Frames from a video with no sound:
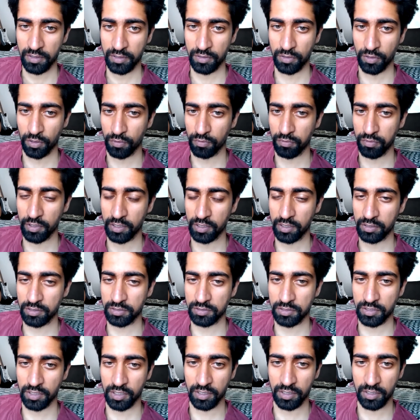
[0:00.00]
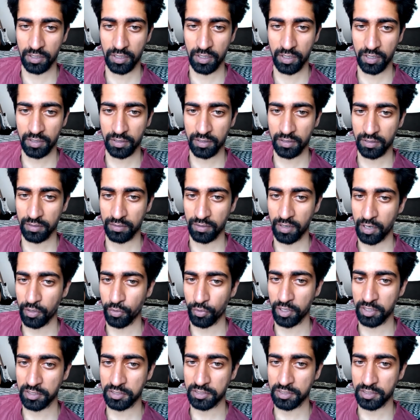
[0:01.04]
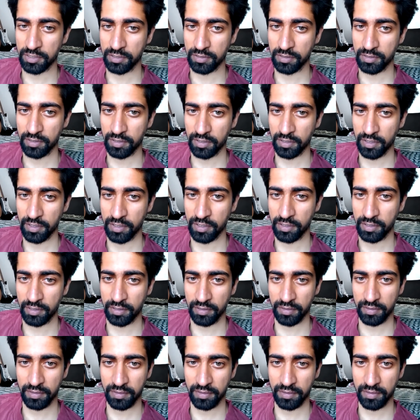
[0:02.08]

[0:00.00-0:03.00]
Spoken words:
conflict, struggle, and adventure, it